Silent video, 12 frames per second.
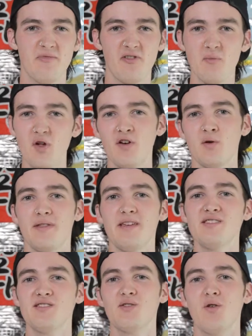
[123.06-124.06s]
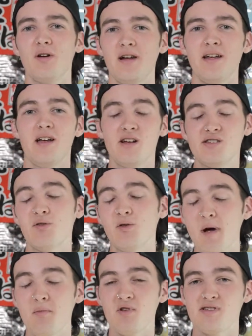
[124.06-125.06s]
familiar with his story to
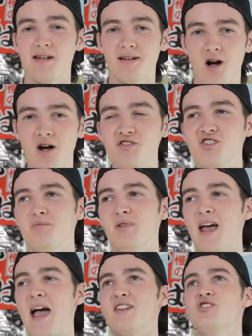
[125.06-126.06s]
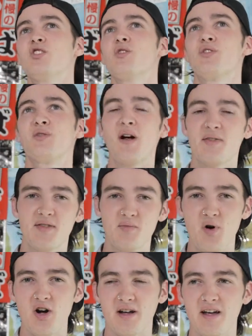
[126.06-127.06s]
remember said kanji, but as you go throughout the
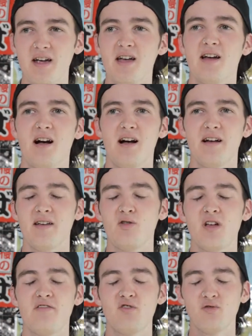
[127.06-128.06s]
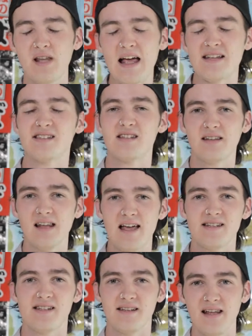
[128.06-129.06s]
book, he'll give you less and
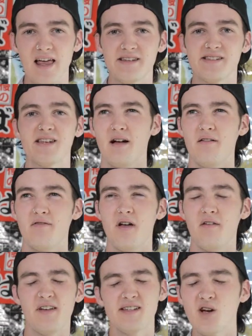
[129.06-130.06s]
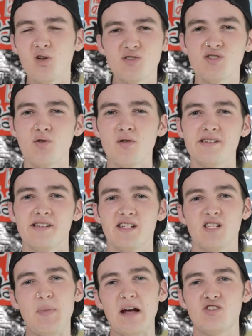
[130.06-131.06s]
less and less of his own stories and
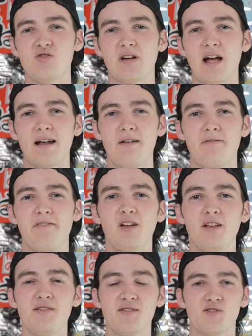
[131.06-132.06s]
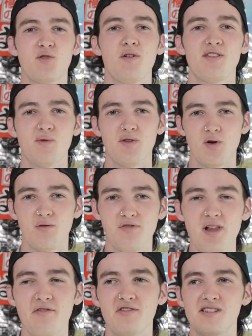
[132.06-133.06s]
expect you to kind of fill in the stories with your own
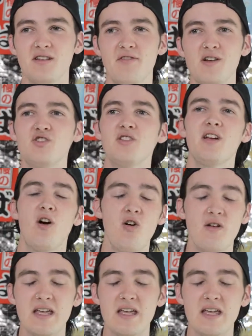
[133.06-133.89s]
fluff until eventually all he